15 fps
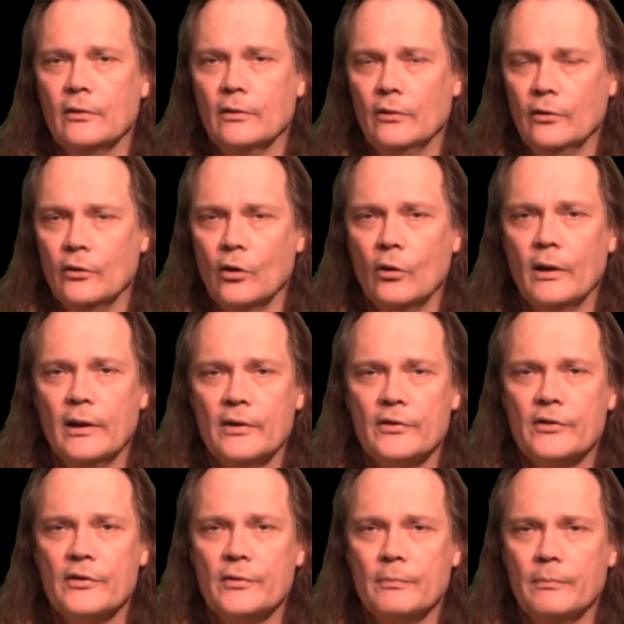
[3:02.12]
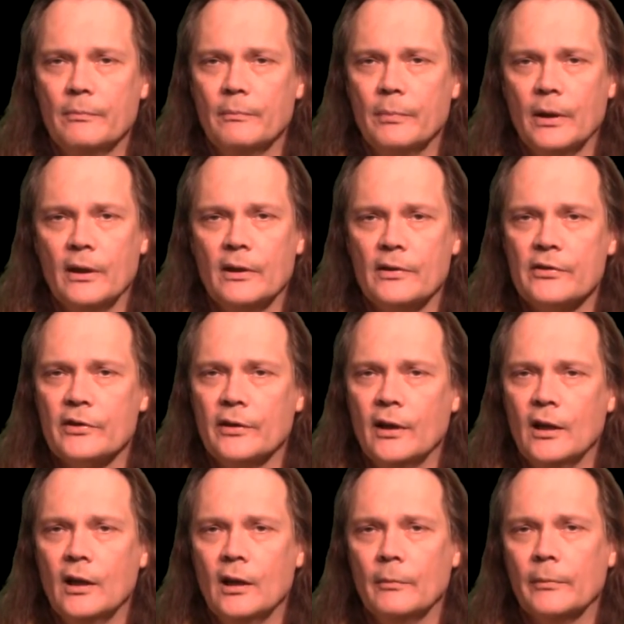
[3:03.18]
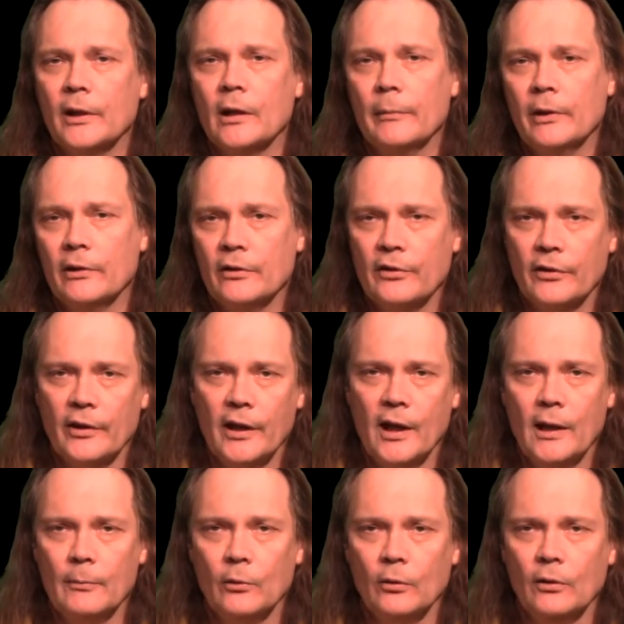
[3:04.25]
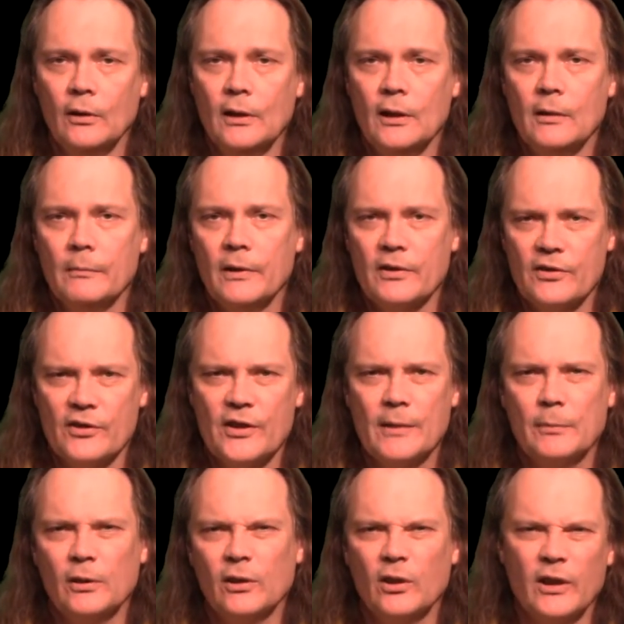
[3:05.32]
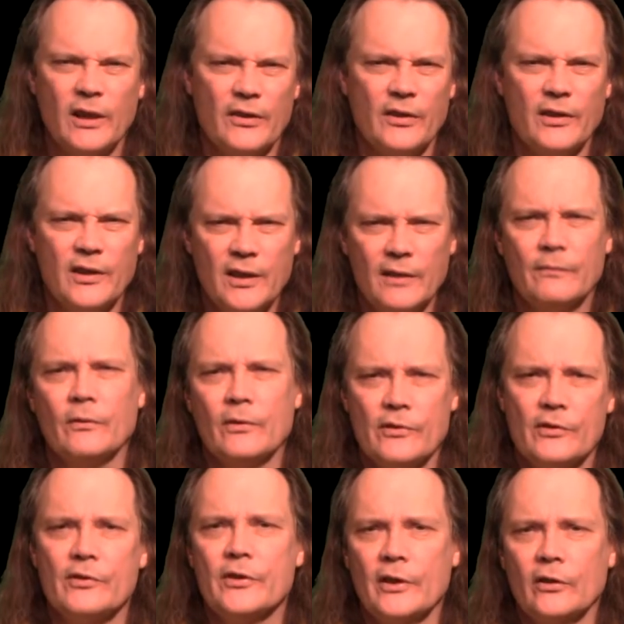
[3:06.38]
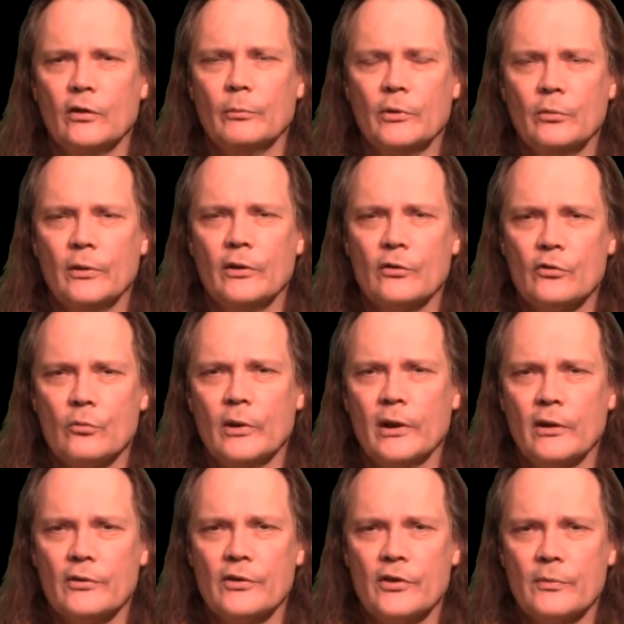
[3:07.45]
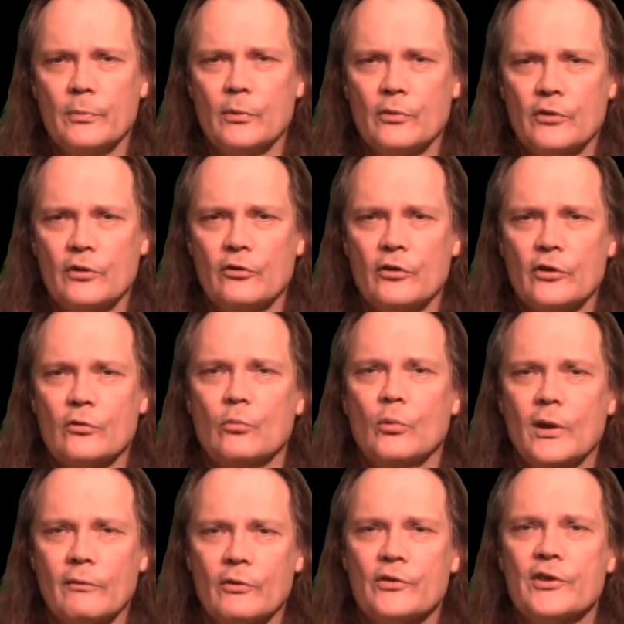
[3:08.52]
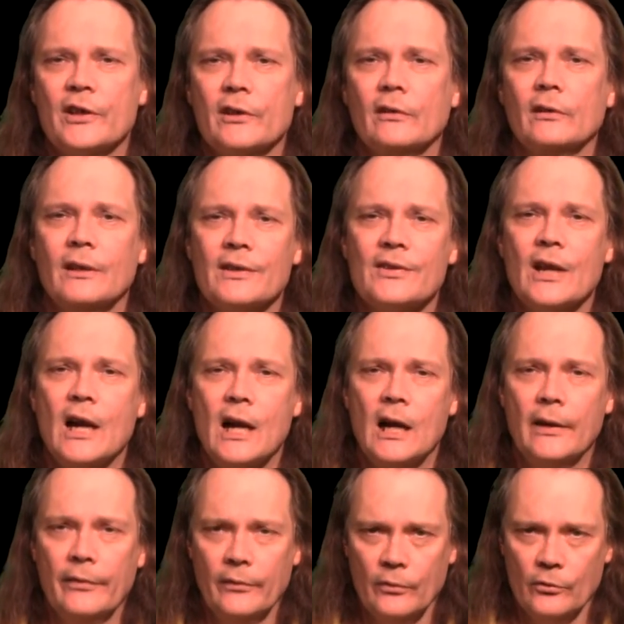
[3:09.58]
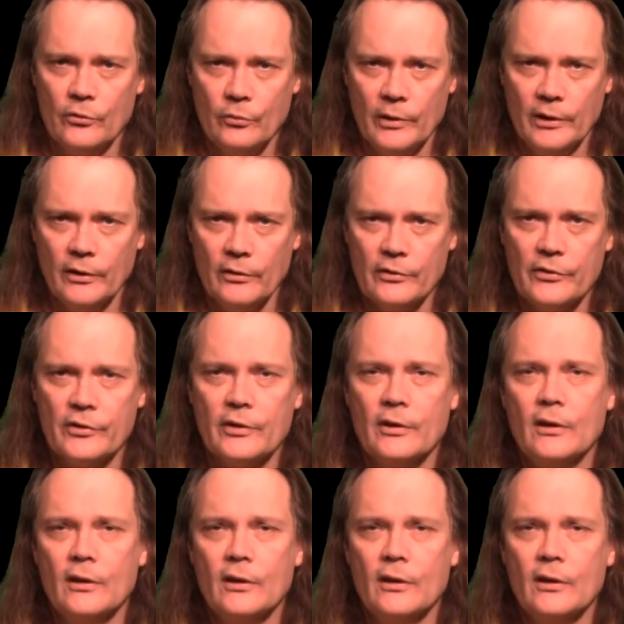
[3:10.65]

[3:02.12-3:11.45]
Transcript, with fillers: noise, buzz, and hum coming into the cable because it's able to look at the difference in signal between those wires as opposed to just whatever signal is on those wires.